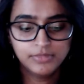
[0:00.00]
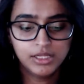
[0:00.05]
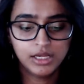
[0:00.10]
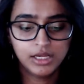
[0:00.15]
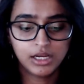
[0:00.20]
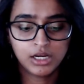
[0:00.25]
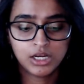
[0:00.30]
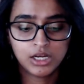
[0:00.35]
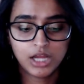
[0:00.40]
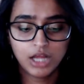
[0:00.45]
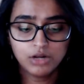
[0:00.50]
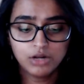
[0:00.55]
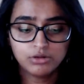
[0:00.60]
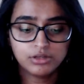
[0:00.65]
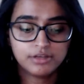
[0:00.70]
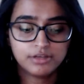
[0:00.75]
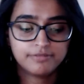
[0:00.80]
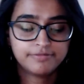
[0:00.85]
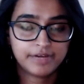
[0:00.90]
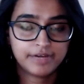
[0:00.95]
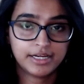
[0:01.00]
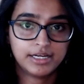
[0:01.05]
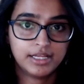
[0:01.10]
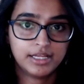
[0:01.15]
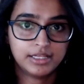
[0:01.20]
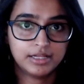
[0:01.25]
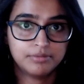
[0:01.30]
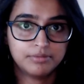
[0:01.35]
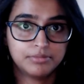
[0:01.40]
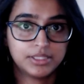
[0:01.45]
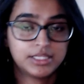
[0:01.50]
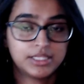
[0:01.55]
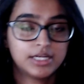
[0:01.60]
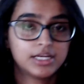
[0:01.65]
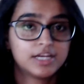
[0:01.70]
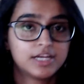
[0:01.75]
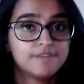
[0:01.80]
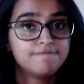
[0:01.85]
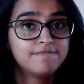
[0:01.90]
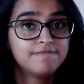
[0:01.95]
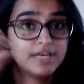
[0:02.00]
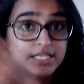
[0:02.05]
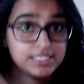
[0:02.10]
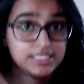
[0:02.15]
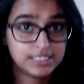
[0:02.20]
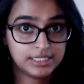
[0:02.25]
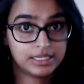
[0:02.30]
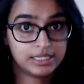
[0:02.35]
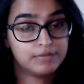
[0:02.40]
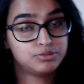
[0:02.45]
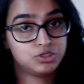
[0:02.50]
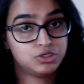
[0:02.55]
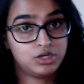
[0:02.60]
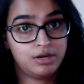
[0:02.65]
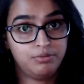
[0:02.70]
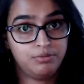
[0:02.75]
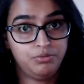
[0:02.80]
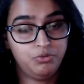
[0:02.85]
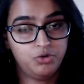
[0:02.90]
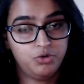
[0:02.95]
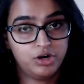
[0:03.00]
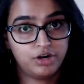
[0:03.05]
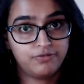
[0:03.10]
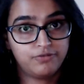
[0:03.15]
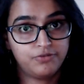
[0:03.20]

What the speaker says: Not only finding them, but then convincing them to come work